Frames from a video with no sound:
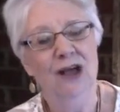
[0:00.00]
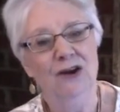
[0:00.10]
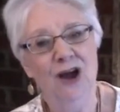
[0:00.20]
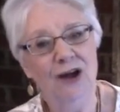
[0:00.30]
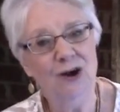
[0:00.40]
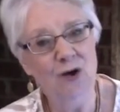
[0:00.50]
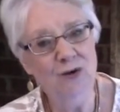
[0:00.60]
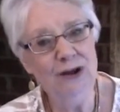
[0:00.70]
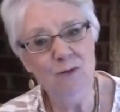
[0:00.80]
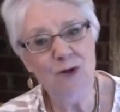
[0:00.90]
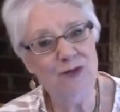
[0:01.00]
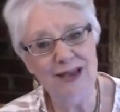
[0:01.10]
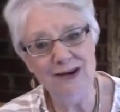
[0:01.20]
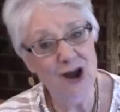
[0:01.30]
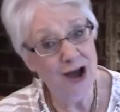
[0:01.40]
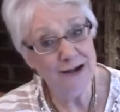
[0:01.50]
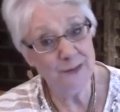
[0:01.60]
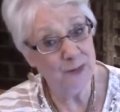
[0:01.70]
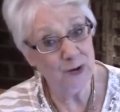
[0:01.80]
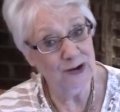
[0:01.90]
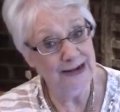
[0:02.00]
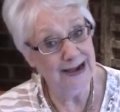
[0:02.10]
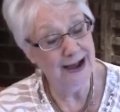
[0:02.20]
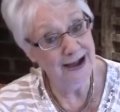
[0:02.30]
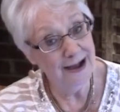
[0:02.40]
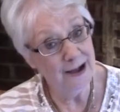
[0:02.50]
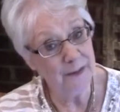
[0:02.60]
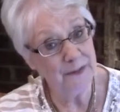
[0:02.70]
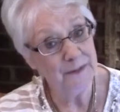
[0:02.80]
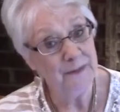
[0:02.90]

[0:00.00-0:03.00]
not only were they not burning up,